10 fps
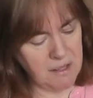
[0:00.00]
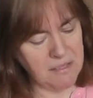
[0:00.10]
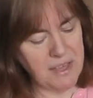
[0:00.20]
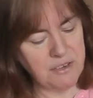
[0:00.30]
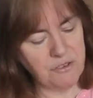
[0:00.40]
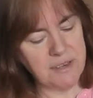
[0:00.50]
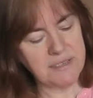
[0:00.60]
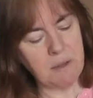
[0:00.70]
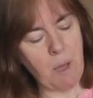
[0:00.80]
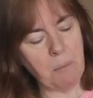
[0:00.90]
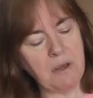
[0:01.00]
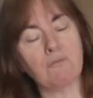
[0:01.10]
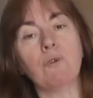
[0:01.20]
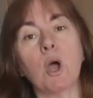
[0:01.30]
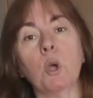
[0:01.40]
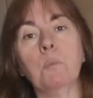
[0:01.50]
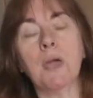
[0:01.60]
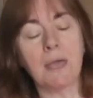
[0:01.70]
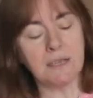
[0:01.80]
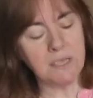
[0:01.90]
They dressed him up in a robe
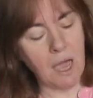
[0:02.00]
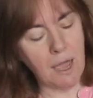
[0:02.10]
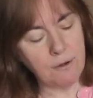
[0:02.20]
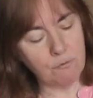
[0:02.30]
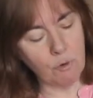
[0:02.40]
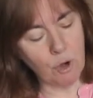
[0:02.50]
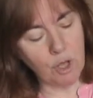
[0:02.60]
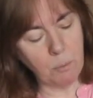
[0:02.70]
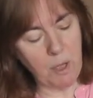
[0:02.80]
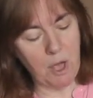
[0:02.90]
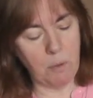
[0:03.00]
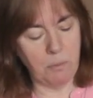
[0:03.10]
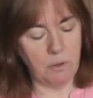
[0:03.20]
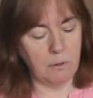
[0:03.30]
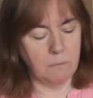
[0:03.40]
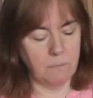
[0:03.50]
dyed royal purple